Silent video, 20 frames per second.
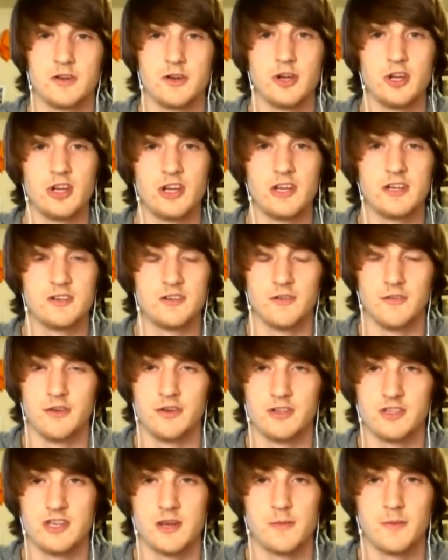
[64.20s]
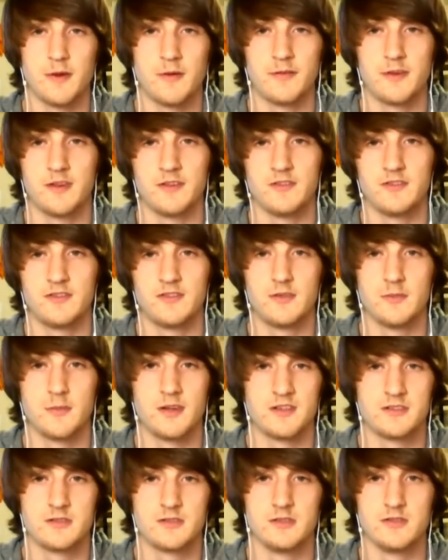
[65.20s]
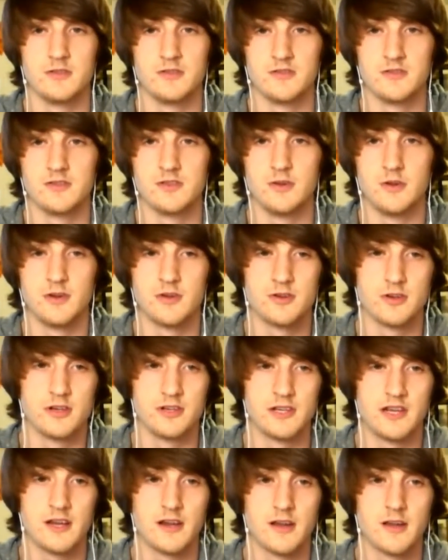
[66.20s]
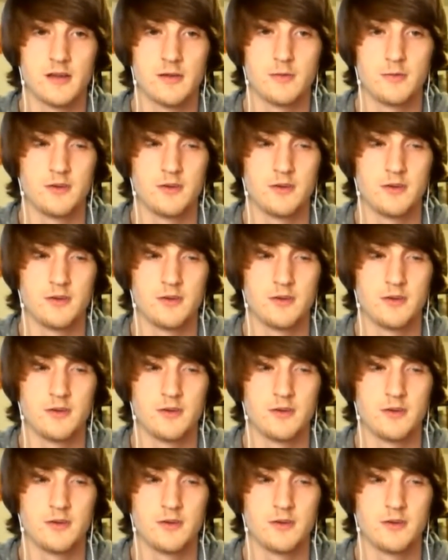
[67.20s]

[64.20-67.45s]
During each of your standby phases, your monster does 200 attack,